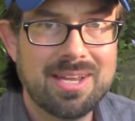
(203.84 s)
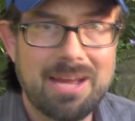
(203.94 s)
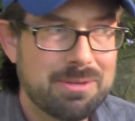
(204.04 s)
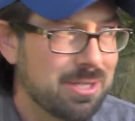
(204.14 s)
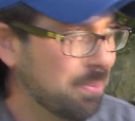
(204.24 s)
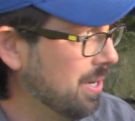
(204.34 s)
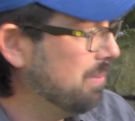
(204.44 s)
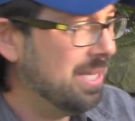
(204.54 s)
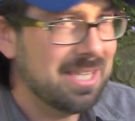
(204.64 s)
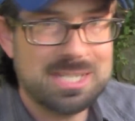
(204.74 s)
I've just put them
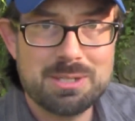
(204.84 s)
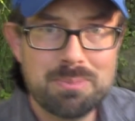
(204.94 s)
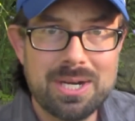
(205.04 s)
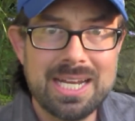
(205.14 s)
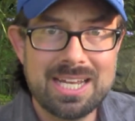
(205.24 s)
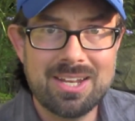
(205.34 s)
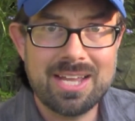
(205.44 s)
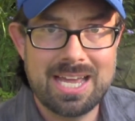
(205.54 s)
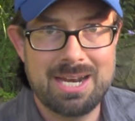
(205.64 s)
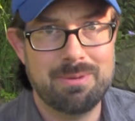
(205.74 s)
in this spring, and
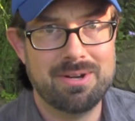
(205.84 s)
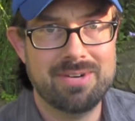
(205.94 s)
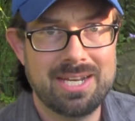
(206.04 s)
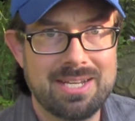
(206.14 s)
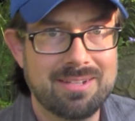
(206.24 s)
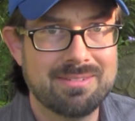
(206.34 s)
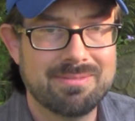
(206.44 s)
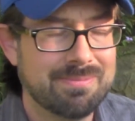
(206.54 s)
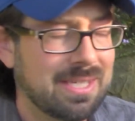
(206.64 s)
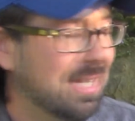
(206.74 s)
look at them already.
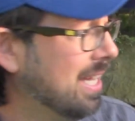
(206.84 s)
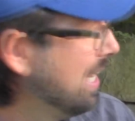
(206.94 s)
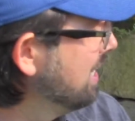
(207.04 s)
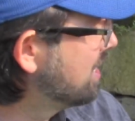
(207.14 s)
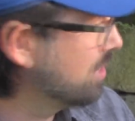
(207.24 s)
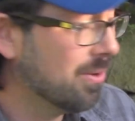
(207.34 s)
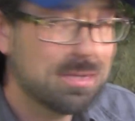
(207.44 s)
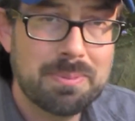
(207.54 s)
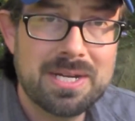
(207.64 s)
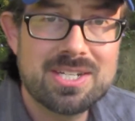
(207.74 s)
And so
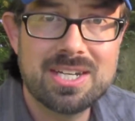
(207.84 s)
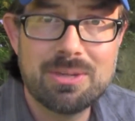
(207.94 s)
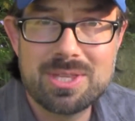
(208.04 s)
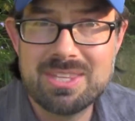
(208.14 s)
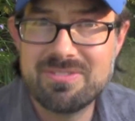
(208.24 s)
especially with the